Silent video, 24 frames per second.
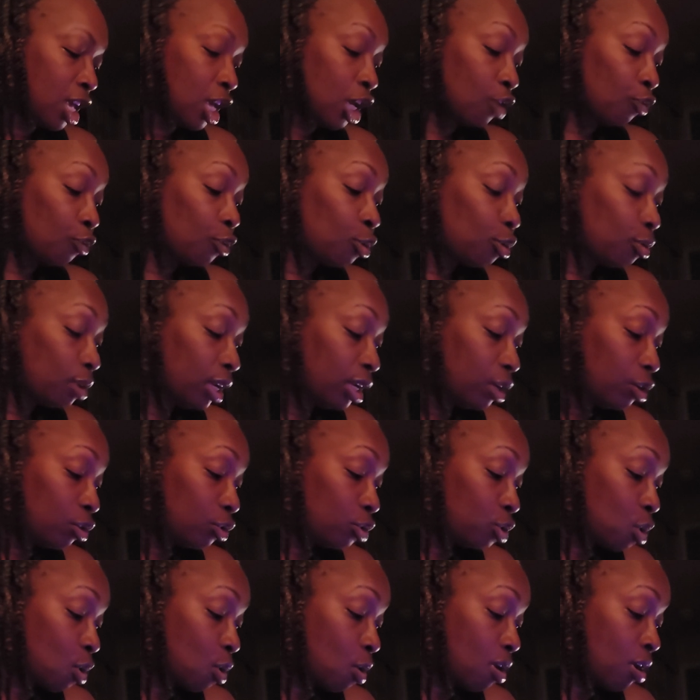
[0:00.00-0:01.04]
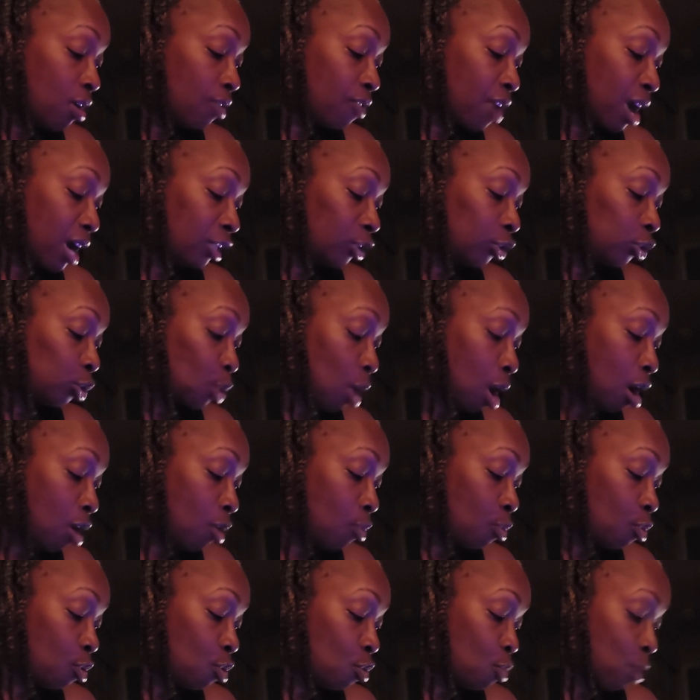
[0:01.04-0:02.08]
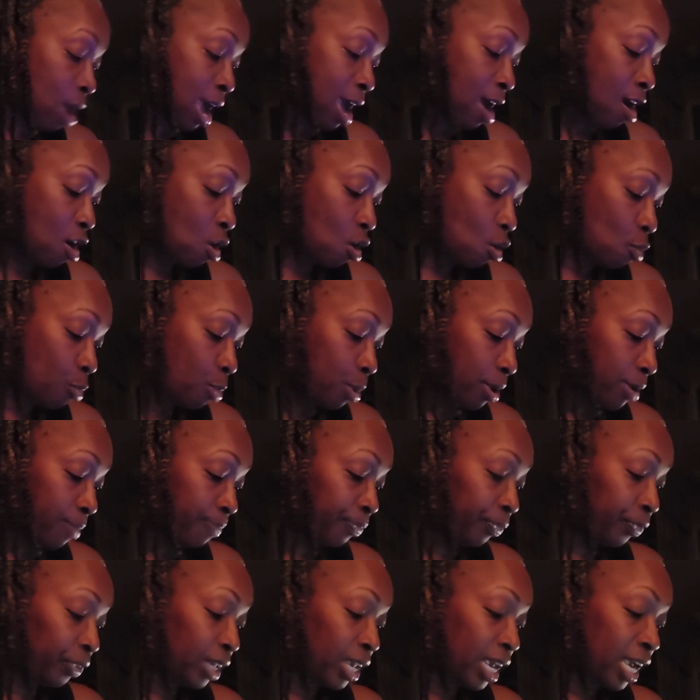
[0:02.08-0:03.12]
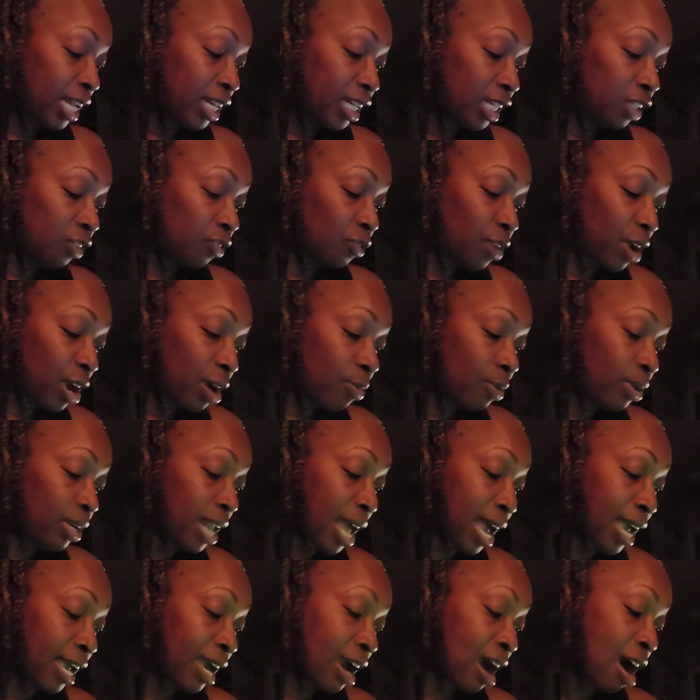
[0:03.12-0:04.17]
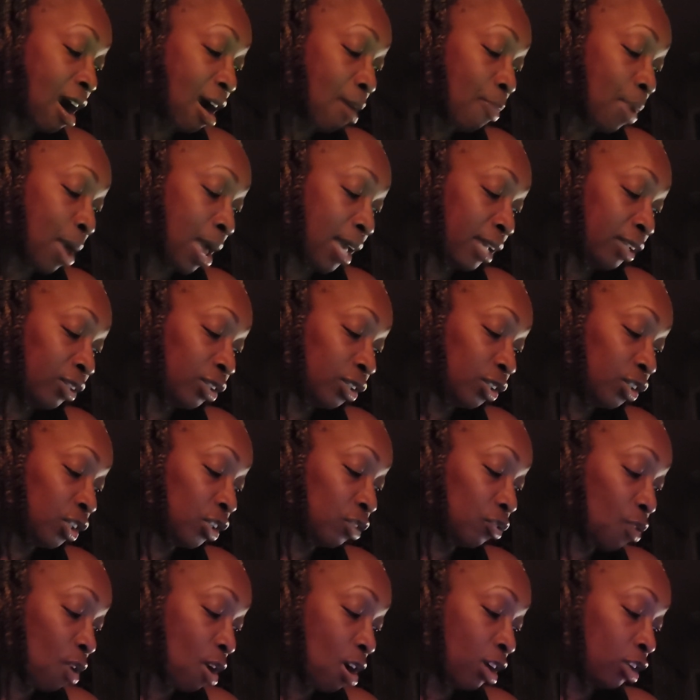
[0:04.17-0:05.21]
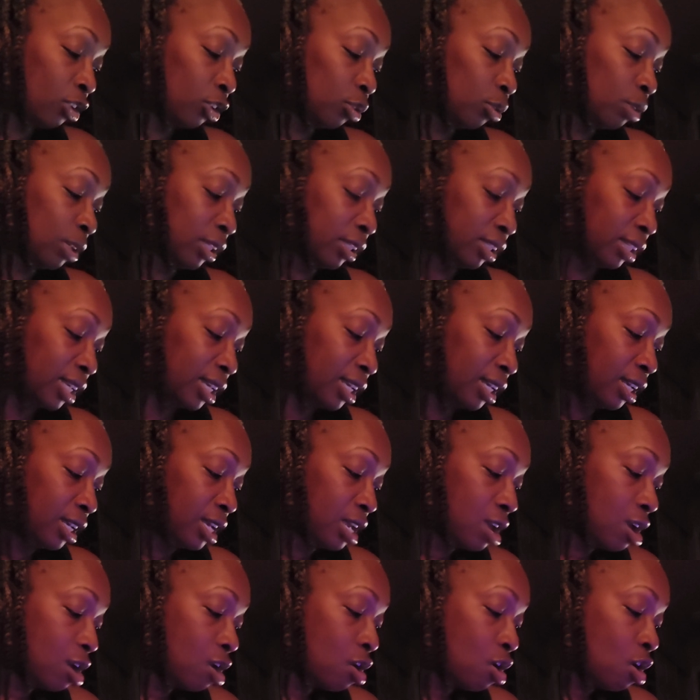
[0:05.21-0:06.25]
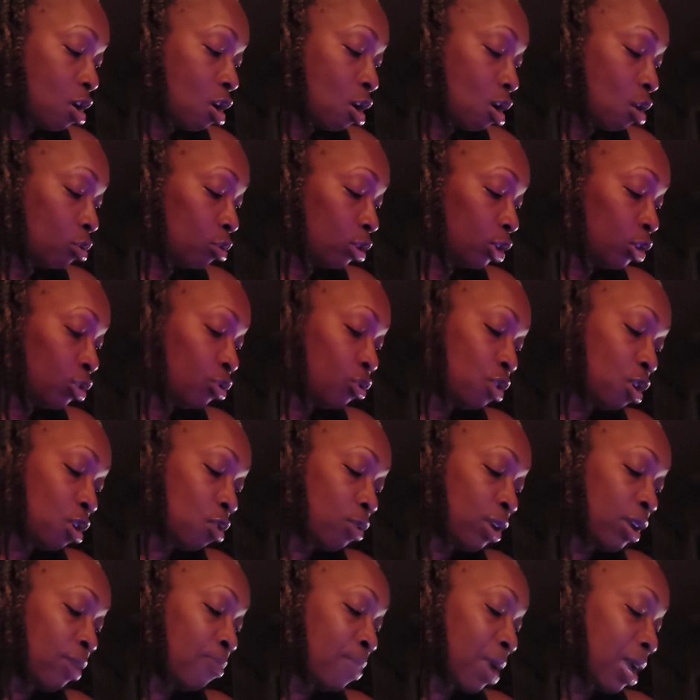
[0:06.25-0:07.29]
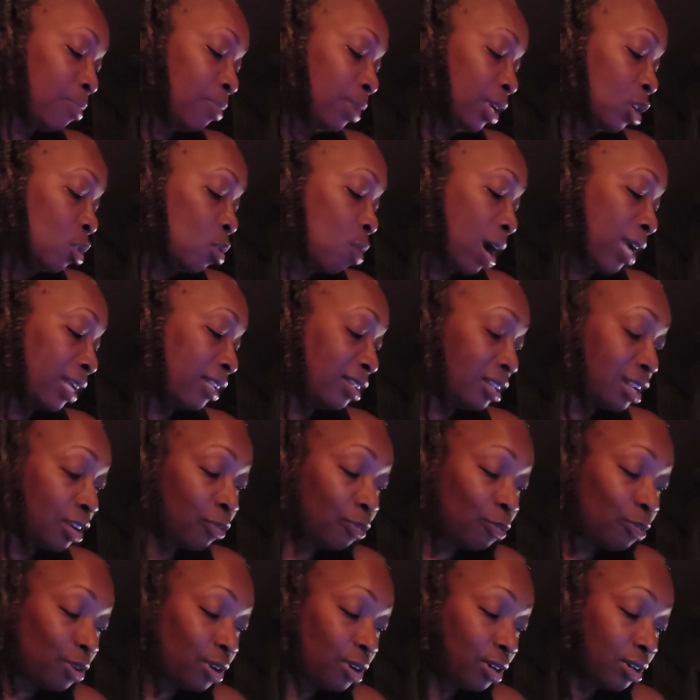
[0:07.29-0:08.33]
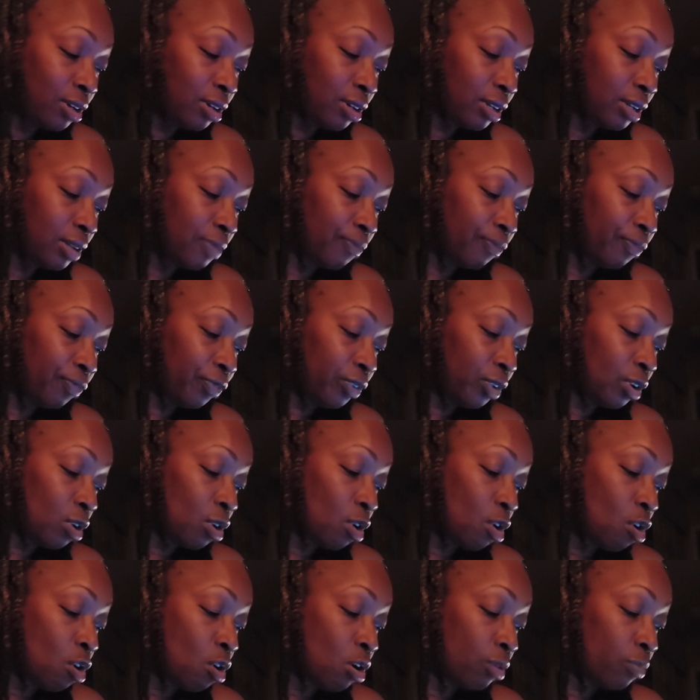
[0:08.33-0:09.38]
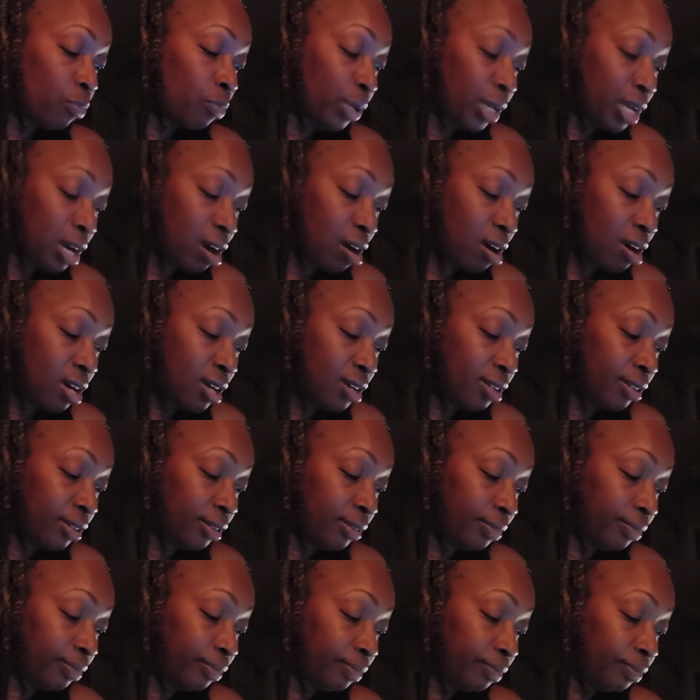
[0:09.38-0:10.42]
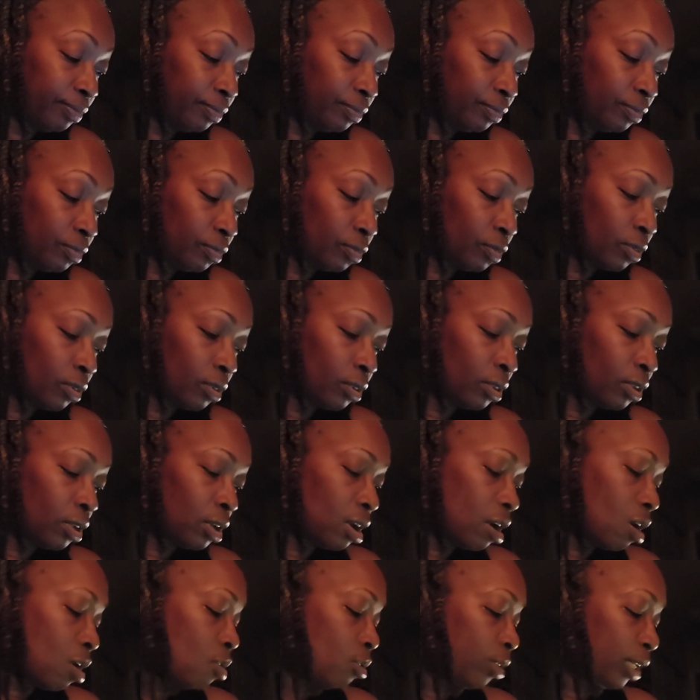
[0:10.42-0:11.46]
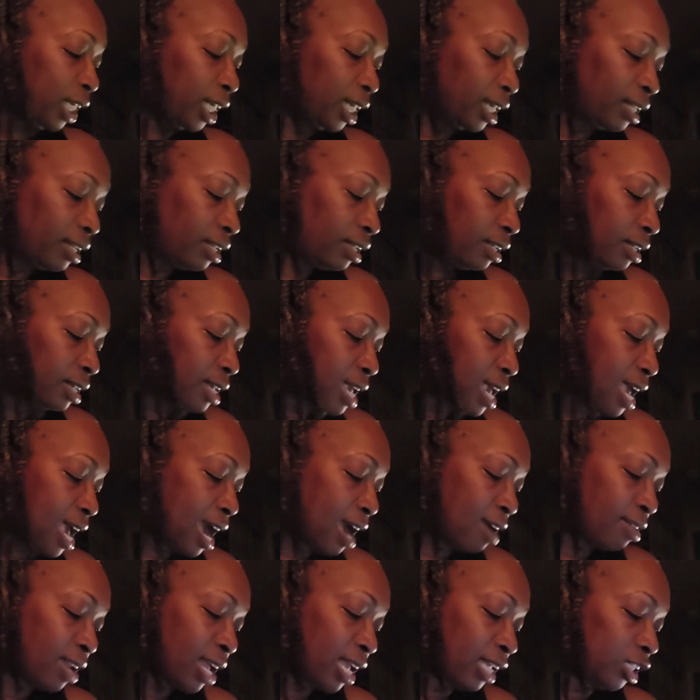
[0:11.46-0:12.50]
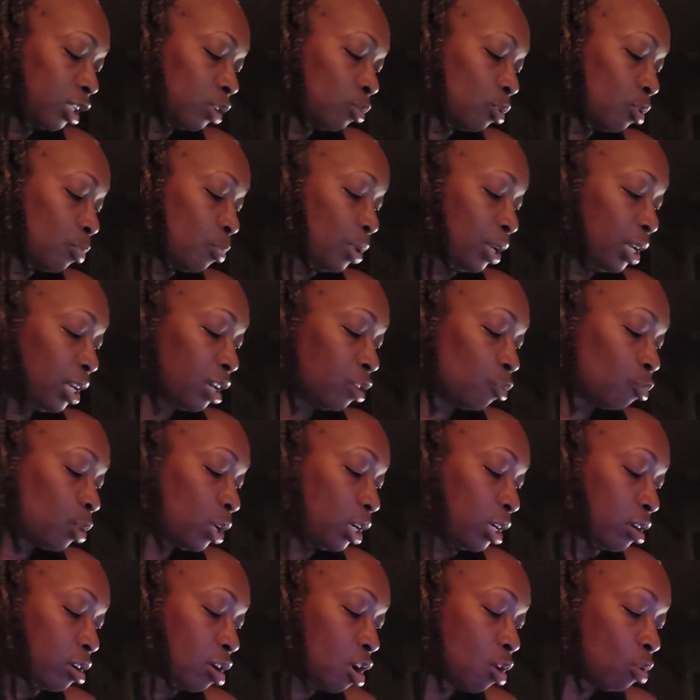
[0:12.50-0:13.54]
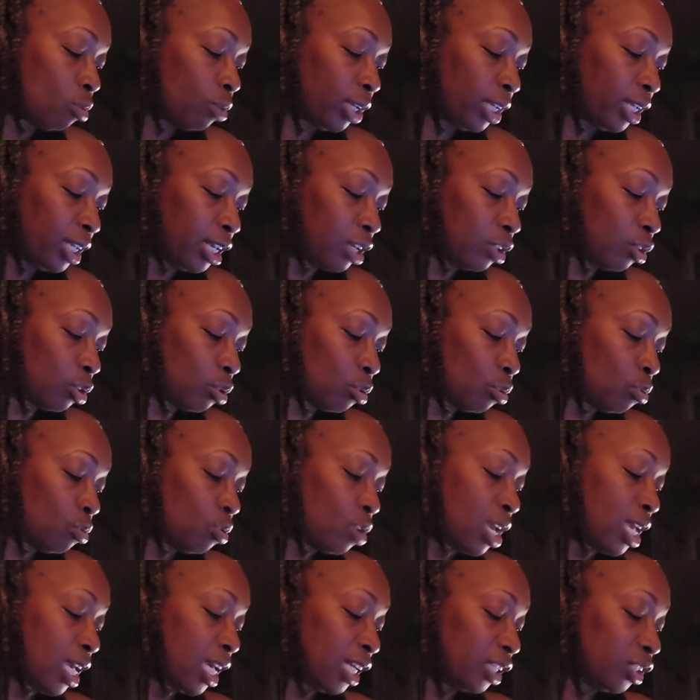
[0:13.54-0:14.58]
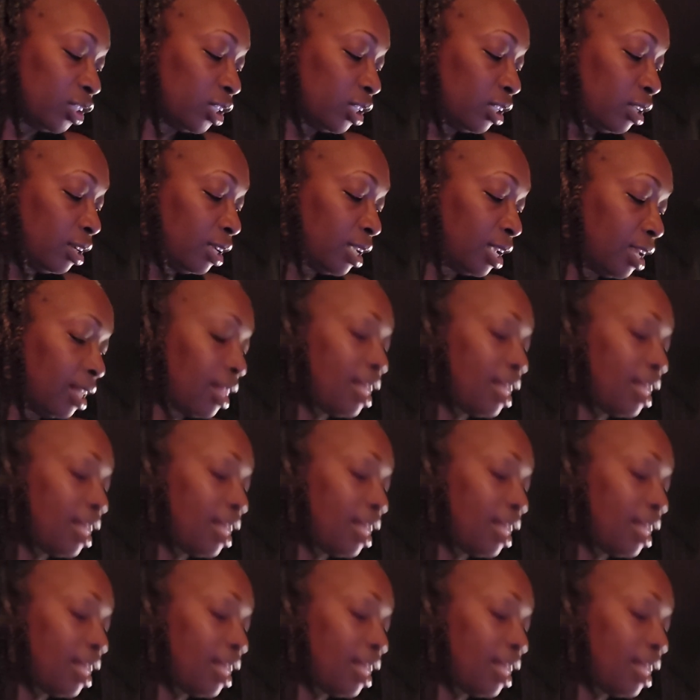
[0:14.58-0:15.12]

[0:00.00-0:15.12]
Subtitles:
If you leave the door of our drawing room wide open, and it's very like our passage as far as you can see, only you know it may be quite different on beyond. Oh, kitty, how nice it would be if we could only get through into Looking